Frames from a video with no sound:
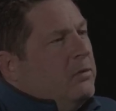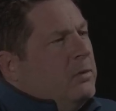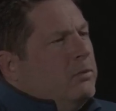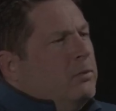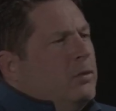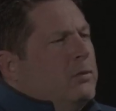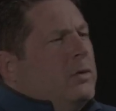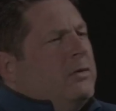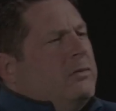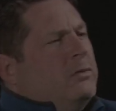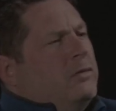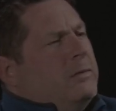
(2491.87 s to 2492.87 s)
I
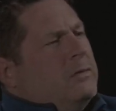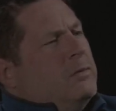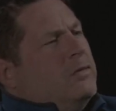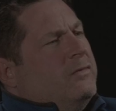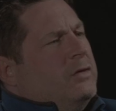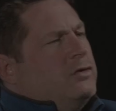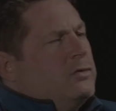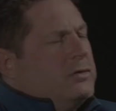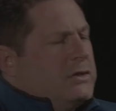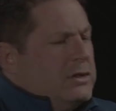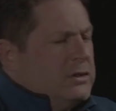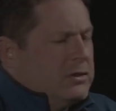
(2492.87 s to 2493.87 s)
wanted to move, into more
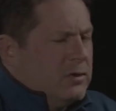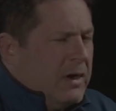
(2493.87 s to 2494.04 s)
visual stuff,